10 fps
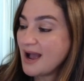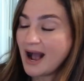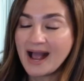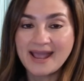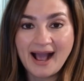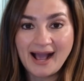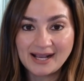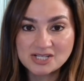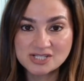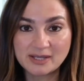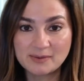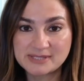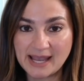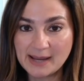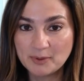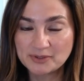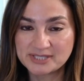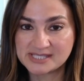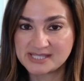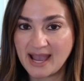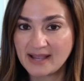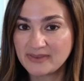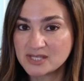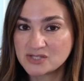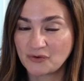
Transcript: I actually was able to snag these